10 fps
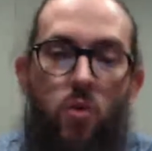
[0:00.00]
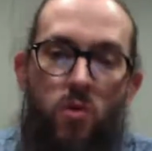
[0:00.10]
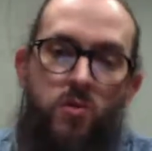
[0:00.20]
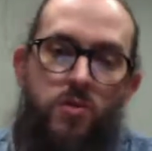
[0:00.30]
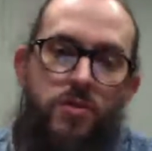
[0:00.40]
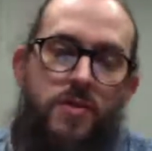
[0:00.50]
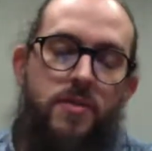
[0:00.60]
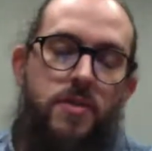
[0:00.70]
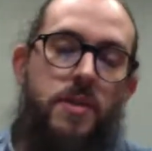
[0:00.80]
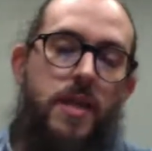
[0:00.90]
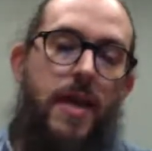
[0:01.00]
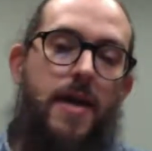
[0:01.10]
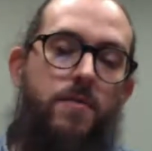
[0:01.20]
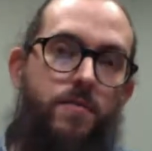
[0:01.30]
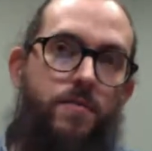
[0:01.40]
won't necessarily
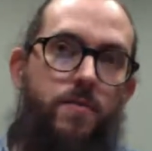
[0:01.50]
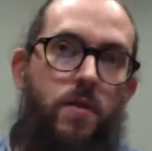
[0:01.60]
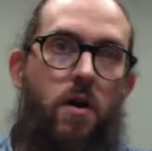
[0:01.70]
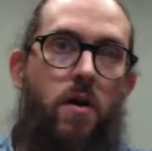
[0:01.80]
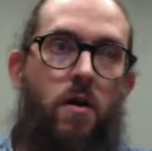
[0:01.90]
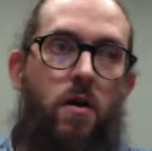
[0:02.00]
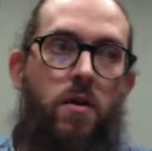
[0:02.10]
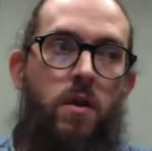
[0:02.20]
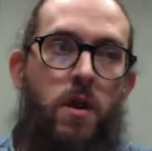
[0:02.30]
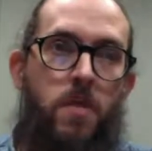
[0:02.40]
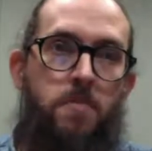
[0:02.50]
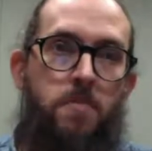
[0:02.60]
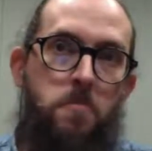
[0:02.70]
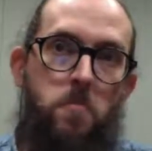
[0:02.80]
have on